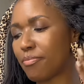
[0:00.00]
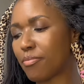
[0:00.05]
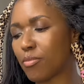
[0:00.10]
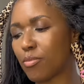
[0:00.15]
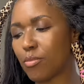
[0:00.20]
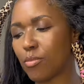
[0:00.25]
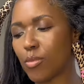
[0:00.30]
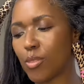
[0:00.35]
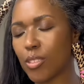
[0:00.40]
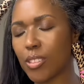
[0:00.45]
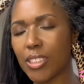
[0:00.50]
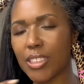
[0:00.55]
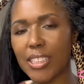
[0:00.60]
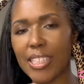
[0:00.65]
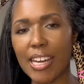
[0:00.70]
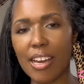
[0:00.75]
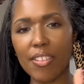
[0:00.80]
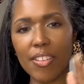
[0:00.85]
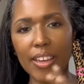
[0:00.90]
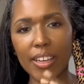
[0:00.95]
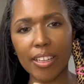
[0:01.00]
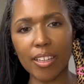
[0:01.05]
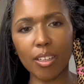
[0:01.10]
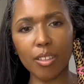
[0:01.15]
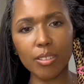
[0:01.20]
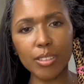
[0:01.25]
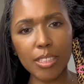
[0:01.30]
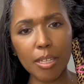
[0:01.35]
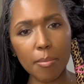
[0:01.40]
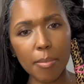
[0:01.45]
we'll see how that goes.
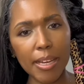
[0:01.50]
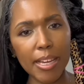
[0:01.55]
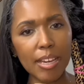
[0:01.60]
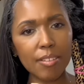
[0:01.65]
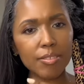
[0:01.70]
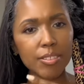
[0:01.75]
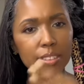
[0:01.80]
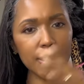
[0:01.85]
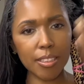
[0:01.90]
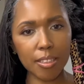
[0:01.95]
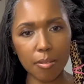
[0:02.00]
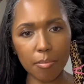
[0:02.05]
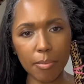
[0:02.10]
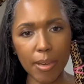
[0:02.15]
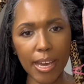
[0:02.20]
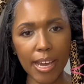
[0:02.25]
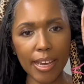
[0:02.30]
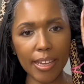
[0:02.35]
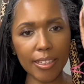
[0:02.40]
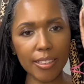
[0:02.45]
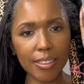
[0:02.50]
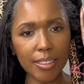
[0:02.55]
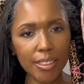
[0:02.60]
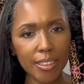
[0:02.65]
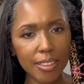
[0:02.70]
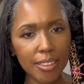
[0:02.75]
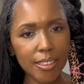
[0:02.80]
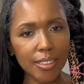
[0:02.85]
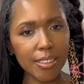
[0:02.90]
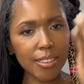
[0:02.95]
I might have to come back,
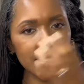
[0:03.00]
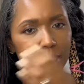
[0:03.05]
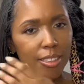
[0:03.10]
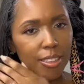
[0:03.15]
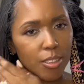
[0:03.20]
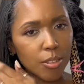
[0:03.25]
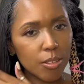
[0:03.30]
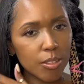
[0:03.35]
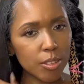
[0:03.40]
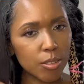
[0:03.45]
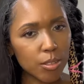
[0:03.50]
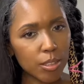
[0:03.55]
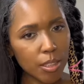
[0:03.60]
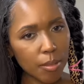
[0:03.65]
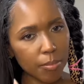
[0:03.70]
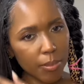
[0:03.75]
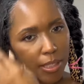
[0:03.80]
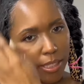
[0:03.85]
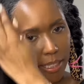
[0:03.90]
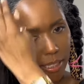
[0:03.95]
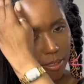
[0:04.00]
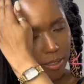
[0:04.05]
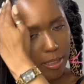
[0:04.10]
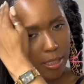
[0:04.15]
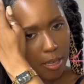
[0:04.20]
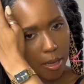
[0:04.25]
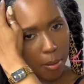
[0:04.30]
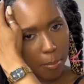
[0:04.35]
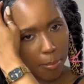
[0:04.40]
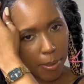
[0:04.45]
you know, and do something else.
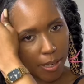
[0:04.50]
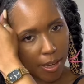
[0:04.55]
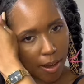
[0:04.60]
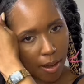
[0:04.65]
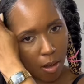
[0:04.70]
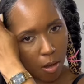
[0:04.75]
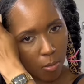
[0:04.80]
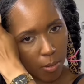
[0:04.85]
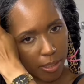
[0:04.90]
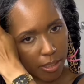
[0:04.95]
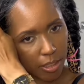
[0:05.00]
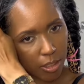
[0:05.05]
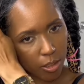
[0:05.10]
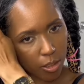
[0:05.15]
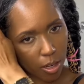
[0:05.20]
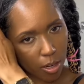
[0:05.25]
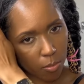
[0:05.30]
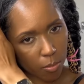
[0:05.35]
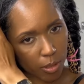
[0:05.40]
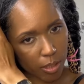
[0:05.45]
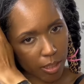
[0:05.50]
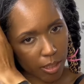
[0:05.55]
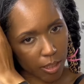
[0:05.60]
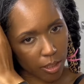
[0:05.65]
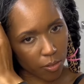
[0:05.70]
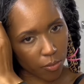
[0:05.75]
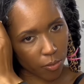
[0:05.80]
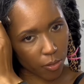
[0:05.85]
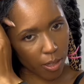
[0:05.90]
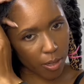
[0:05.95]
But I always start with this
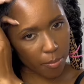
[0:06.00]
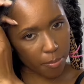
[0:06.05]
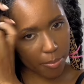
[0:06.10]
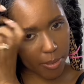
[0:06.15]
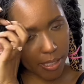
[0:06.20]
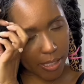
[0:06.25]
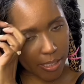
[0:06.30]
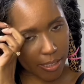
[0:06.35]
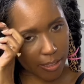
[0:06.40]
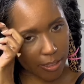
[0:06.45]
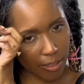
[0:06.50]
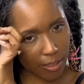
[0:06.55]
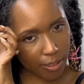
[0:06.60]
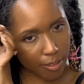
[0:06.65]
front piece